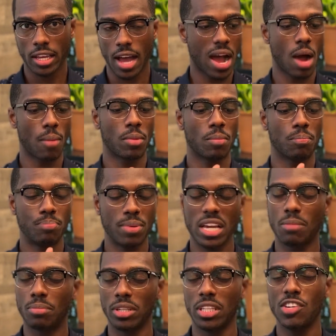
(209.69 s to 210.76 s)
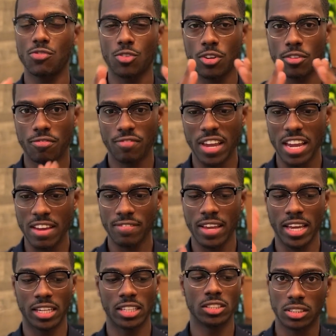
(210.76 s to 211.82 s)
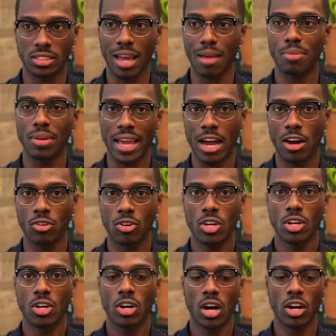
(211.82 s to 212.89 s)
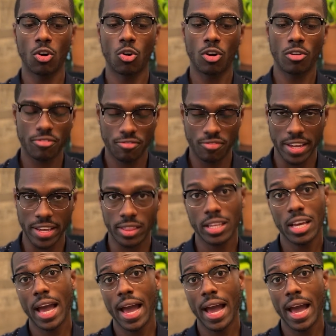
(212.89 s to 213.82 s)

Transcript: I'm a big believer in faith and stepping out on faith.